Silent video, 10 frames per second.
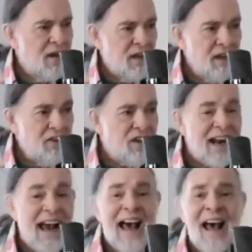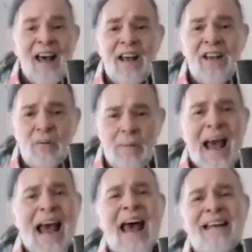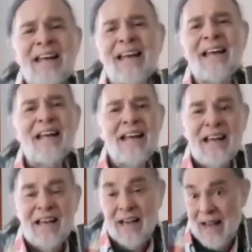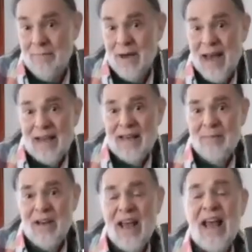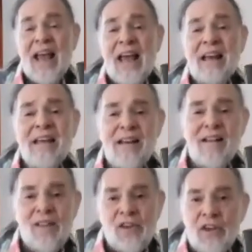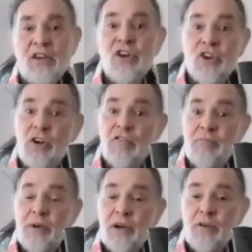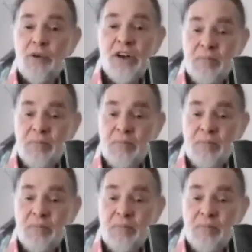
He set out as a bandit, he came back empty-handed. He should have been a rich